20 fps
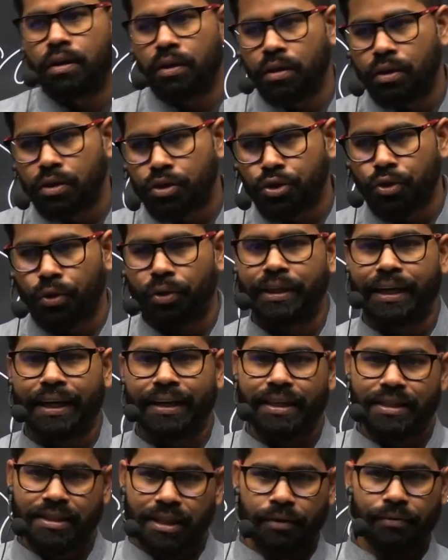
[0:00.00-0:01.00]
show their
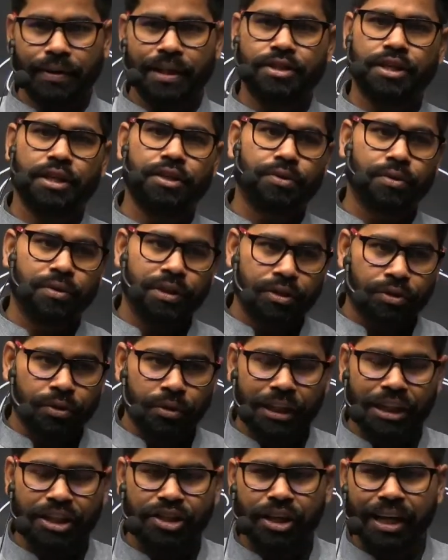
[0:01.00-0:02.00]
reservation to the
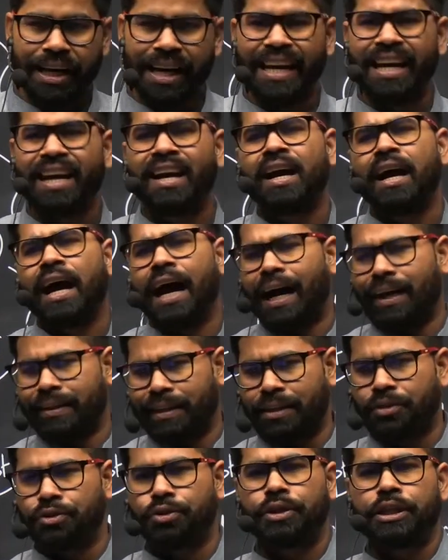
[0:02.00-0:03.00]
judiciary, and
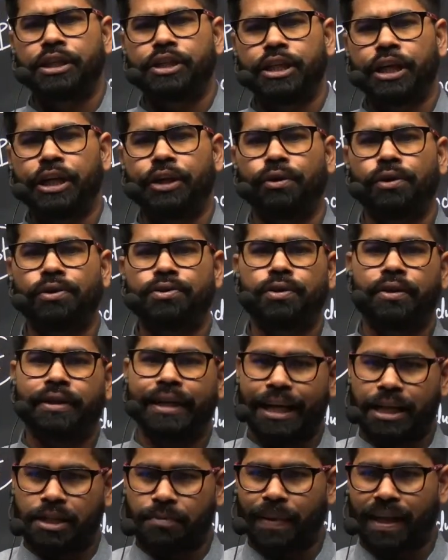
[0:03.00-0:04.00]
then judiciary also
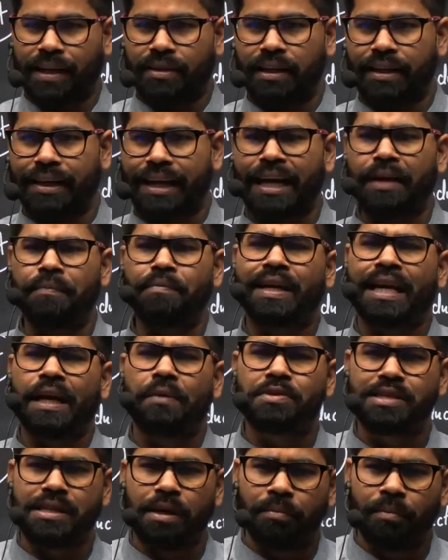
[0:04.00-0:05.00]
takes back the name,
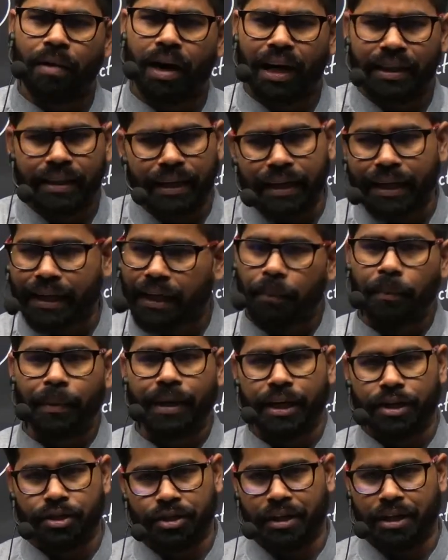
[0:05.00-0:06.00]
gives some other
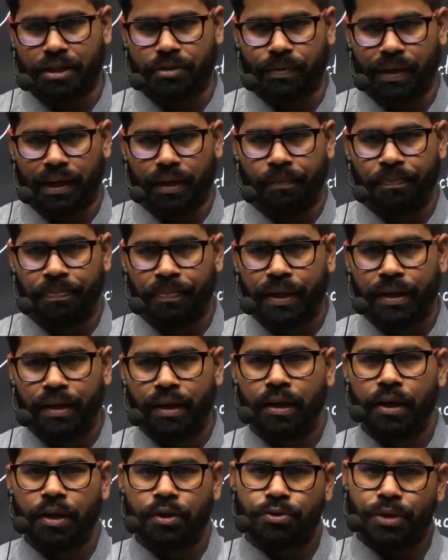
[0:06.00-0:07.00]
recommendation as well.
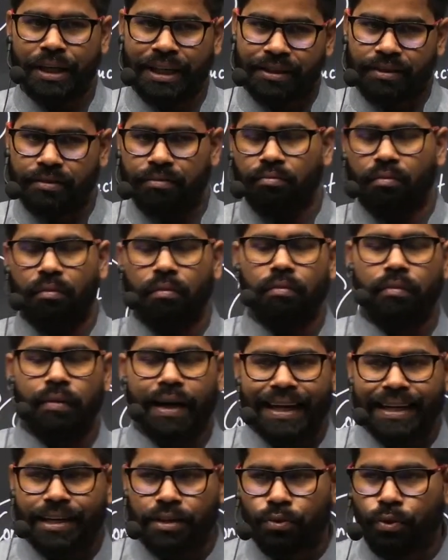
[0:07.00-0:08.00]
So
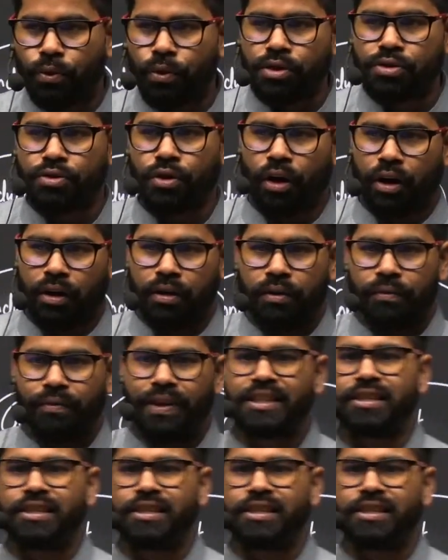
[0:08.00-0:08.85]
it goes on with